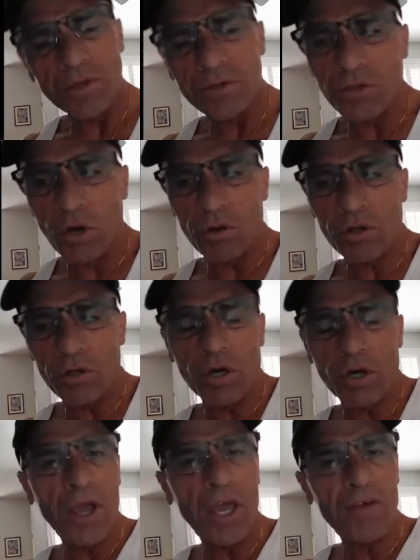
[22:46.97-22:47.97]
Don't go
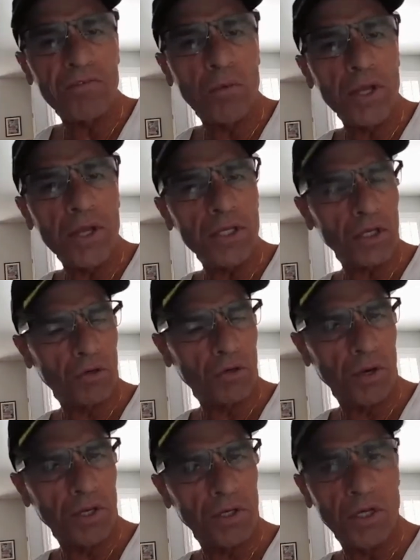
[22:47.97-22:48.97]
halfway and
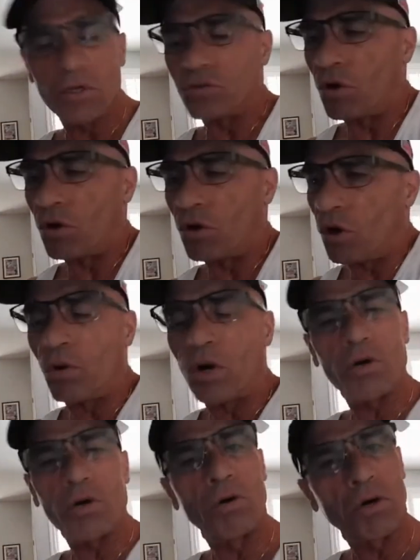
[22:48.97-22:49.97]
quit. Don't go a
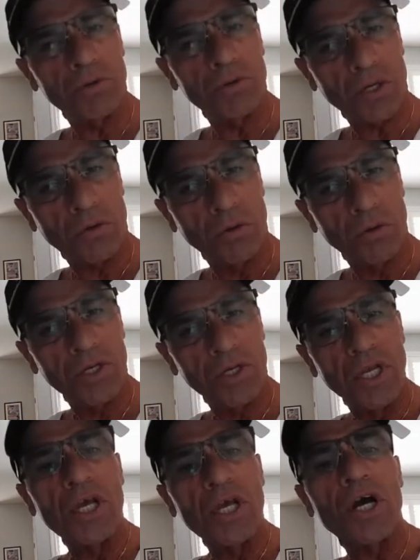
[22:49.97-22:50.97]
quarter and quit.
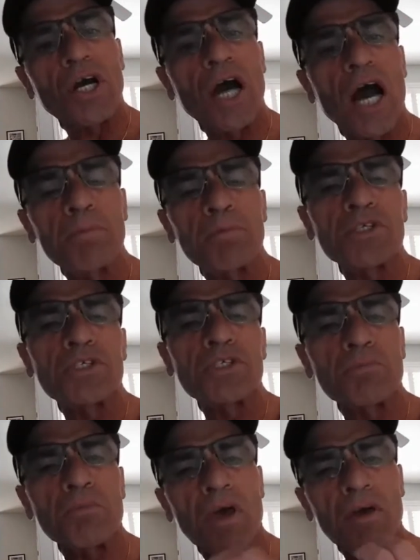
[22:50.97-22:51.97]
Accomplish
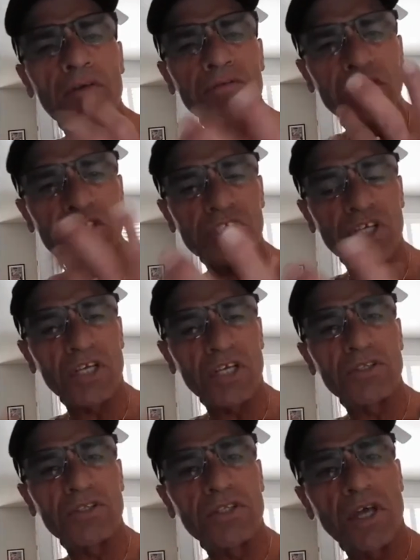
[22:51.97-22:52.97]
them every
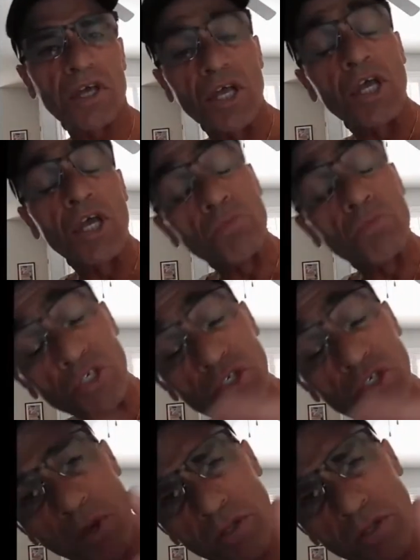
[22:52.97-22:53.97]
single day.
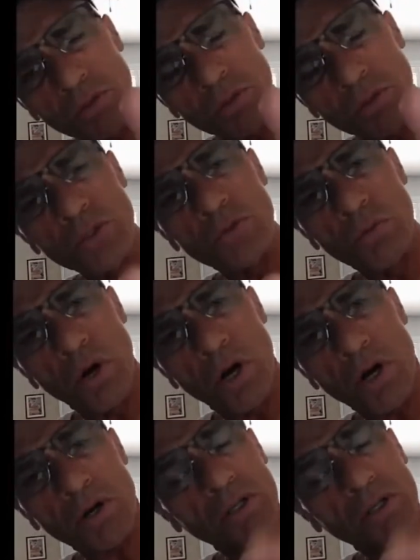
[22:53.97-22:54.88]
Respect who you are.